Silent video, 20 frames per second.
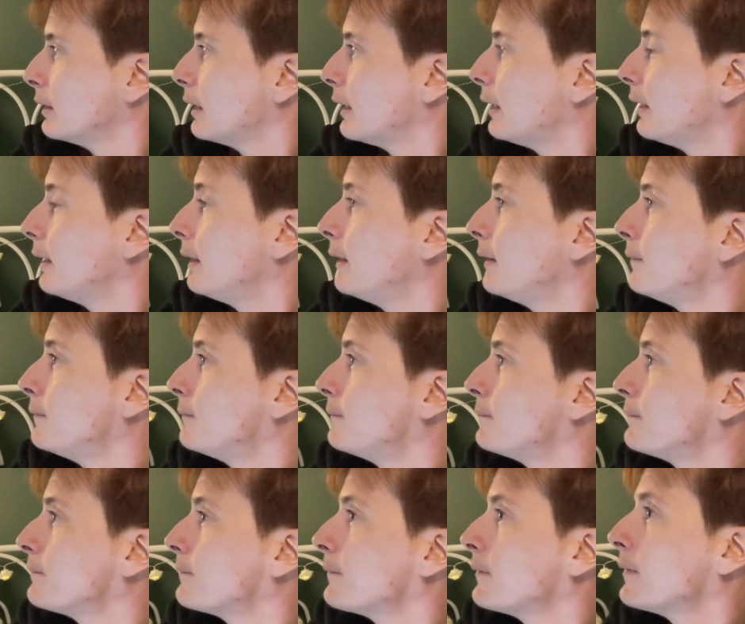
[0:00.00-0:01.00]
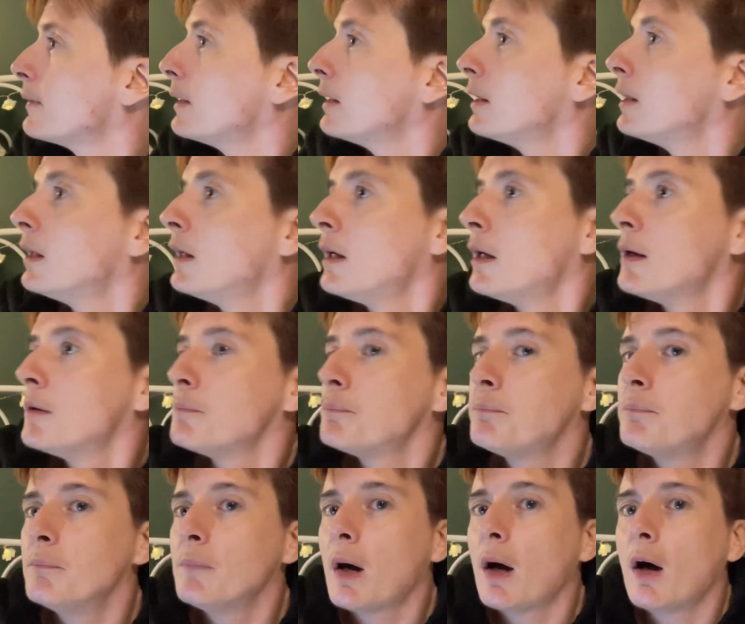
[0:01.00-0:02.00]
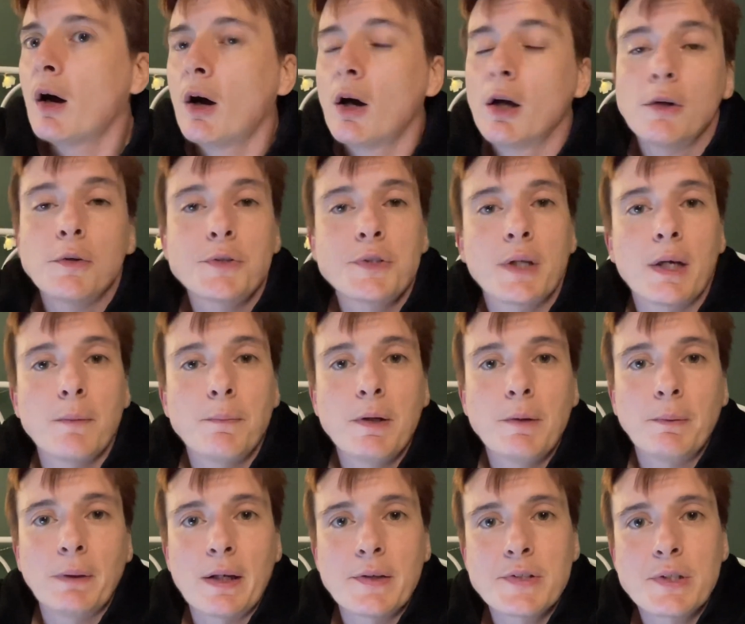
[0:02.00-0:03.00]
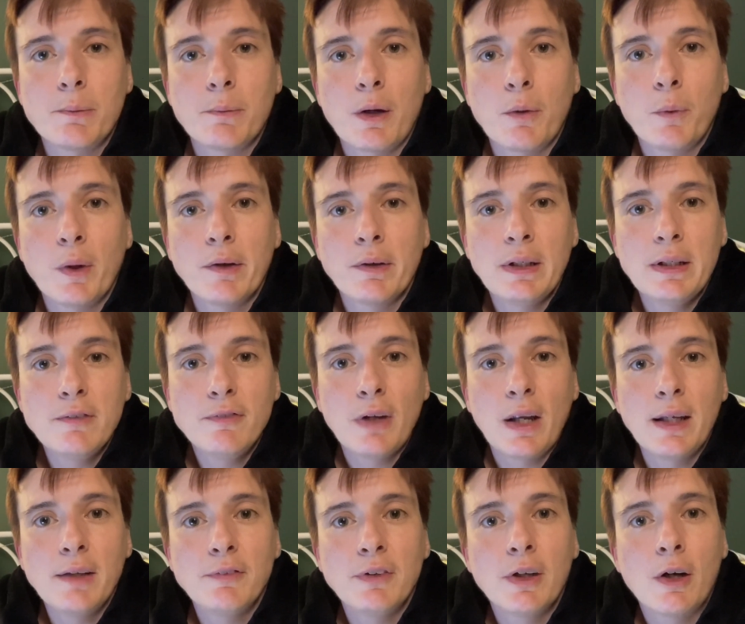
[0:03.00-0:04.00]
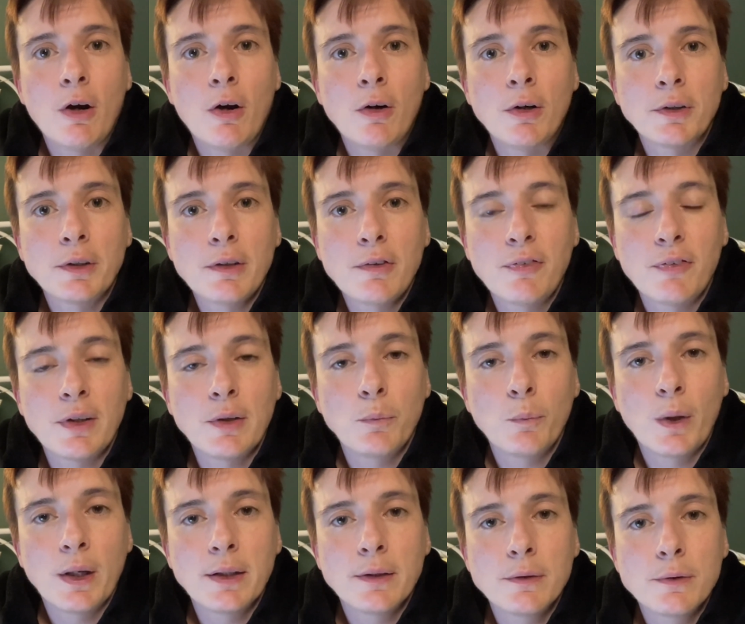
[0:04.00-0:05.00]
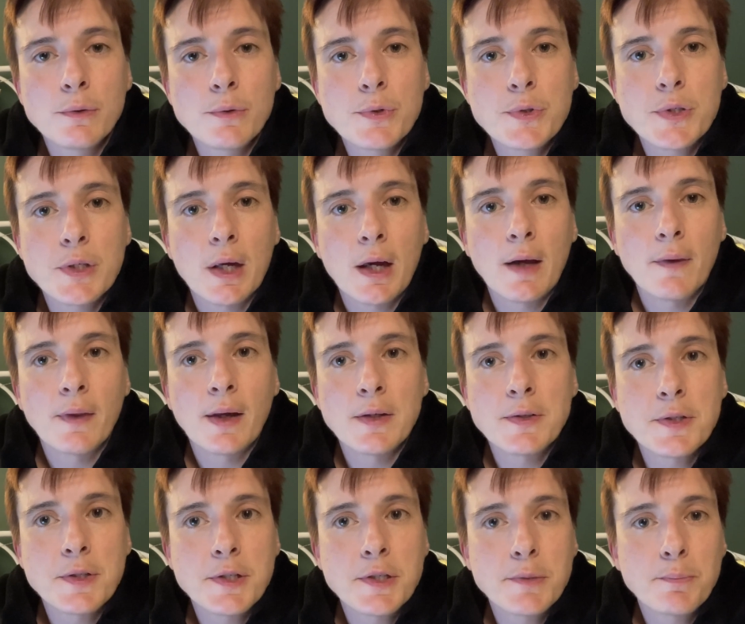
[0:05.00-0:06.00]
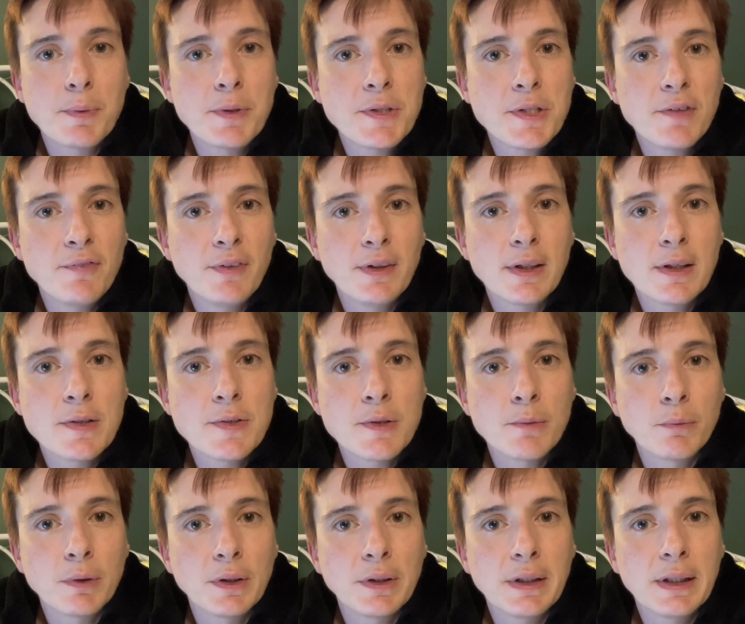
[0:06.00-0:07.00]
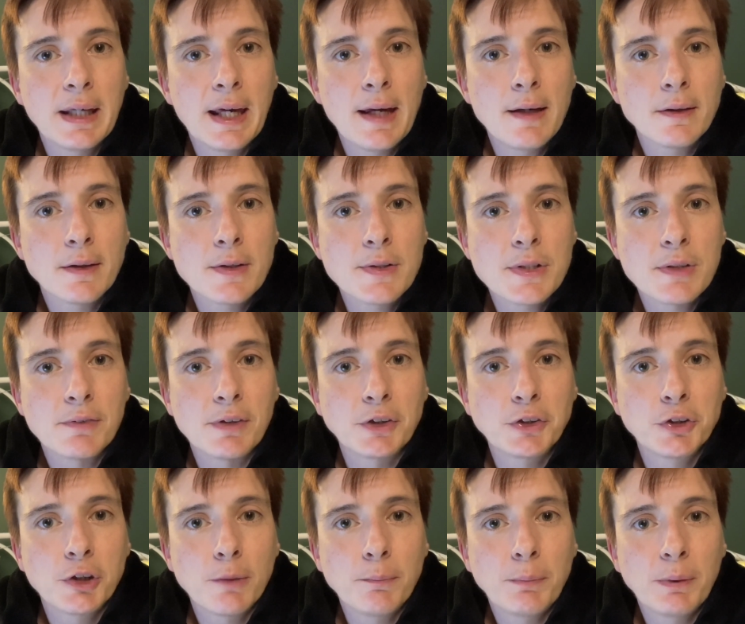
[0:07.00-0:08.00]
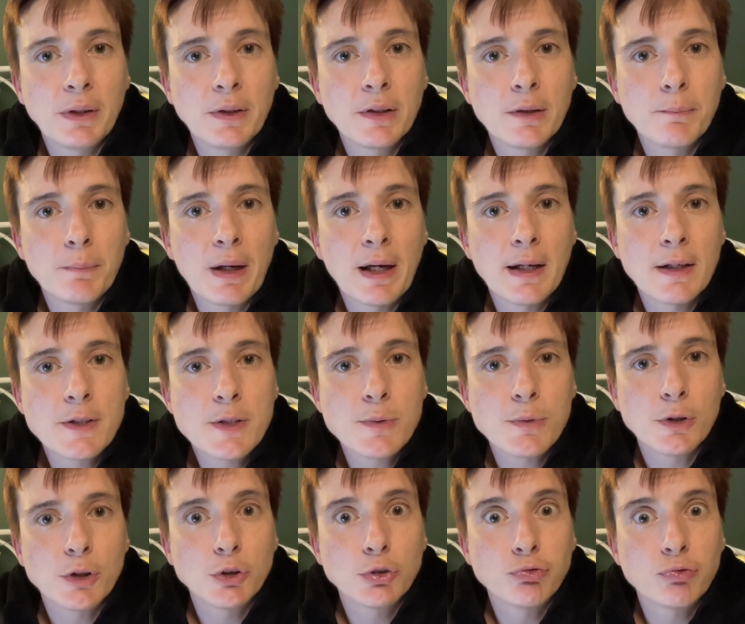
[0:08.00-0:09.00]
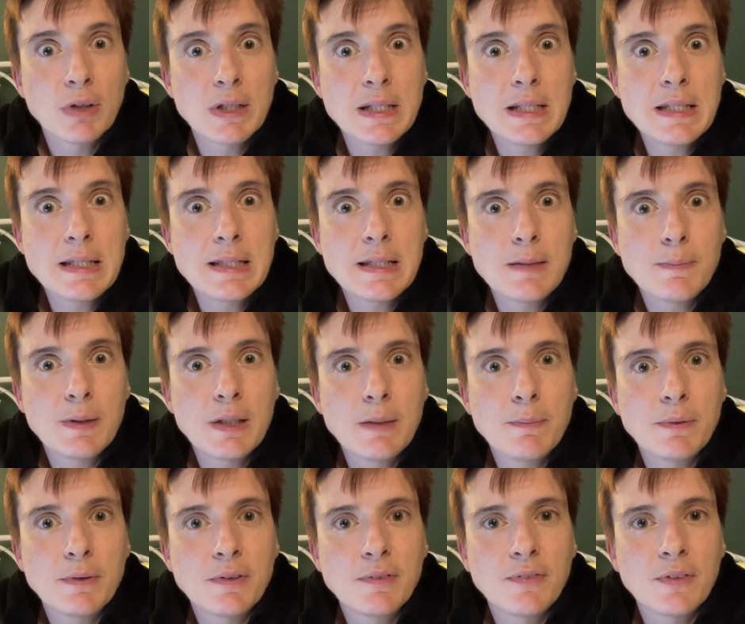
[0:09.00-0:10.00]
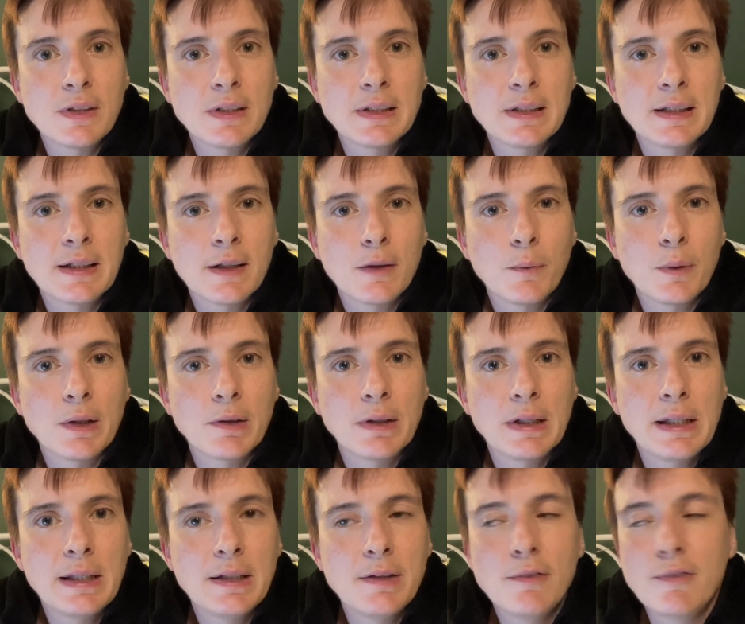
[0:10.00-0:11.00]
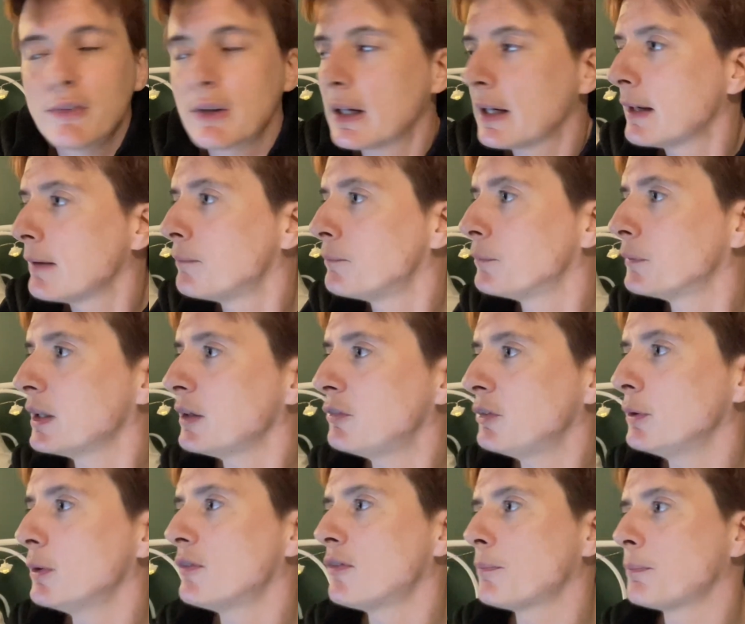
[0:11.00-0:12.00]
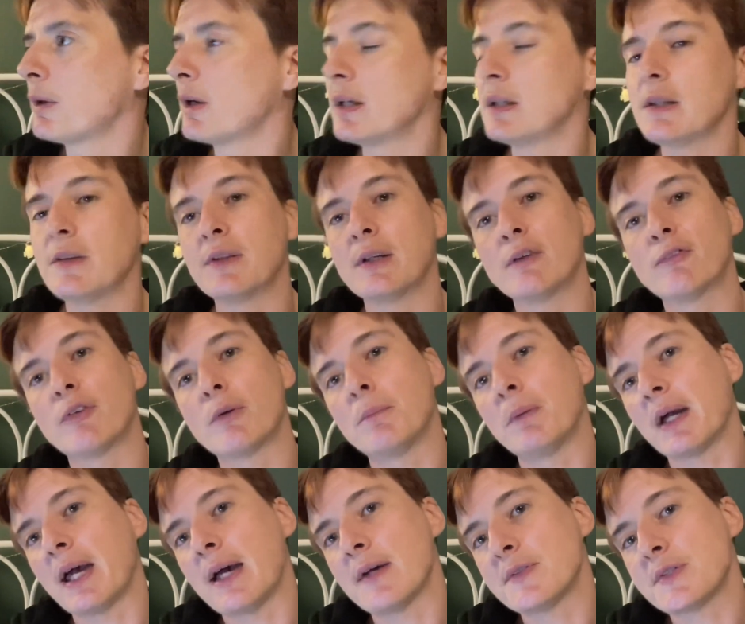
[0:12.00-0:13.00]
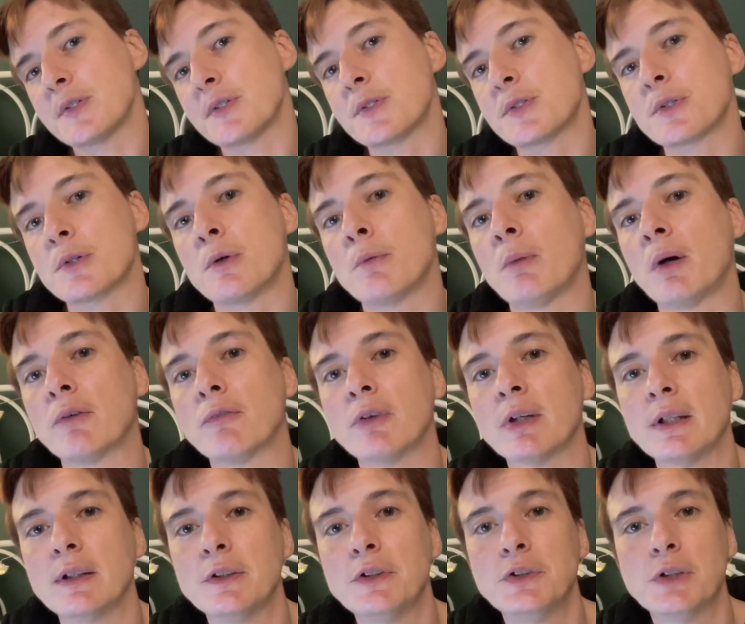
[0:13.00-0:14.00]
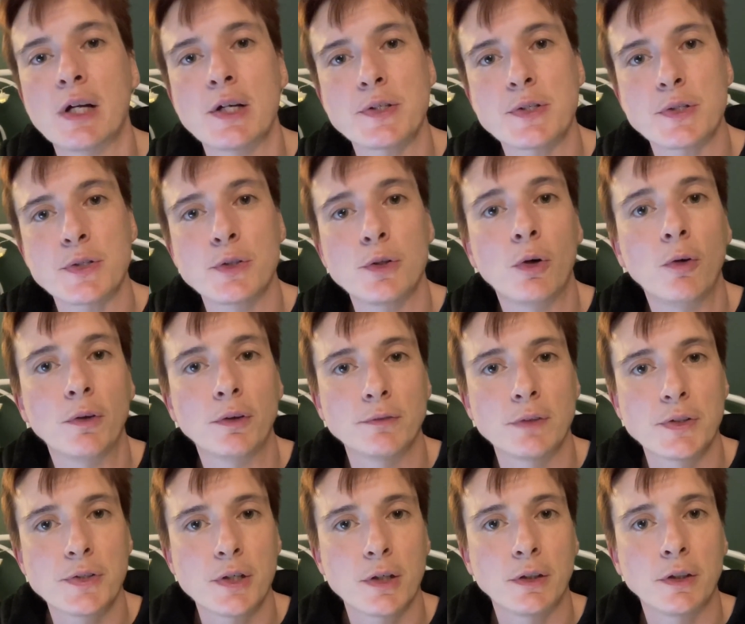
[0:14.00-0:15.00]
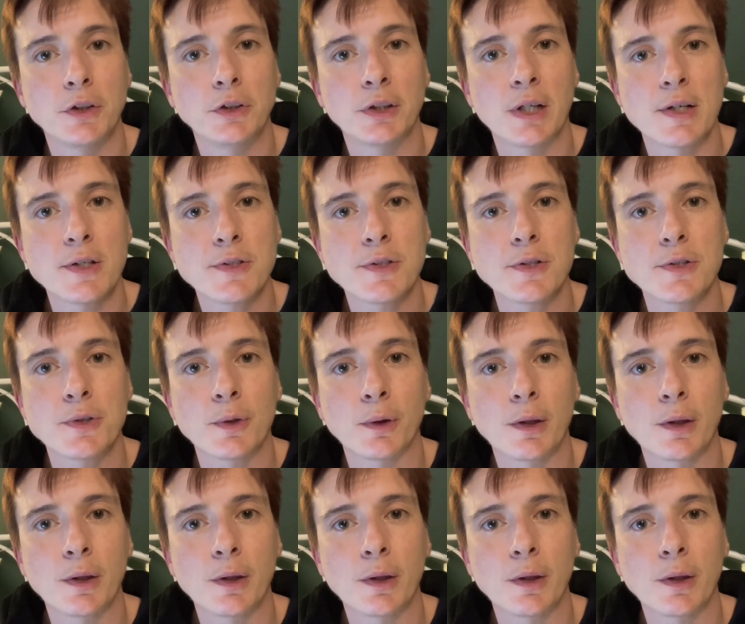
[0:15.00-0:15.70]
I also get people asking about where I live. I live in Cardiff in Wales. That's as specific as I'm going to get, because I've had trouble in the past with crazy people finding out where I live. If you ever buy anything from my Etsy store, my real address is not the return address that's on